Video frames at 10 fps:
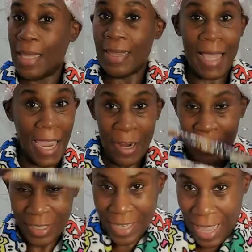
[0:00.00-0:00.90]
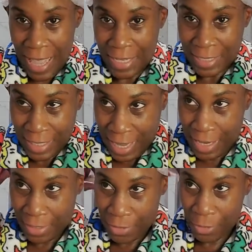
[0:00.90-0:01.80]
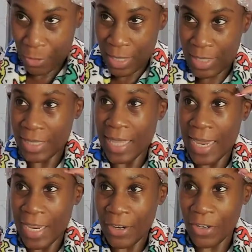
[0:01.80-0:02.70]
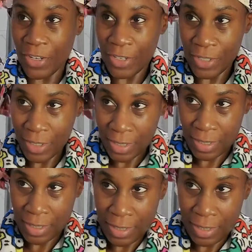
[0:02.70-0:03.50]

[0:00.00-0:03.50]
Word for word: Layers, guys, you gotta do layers.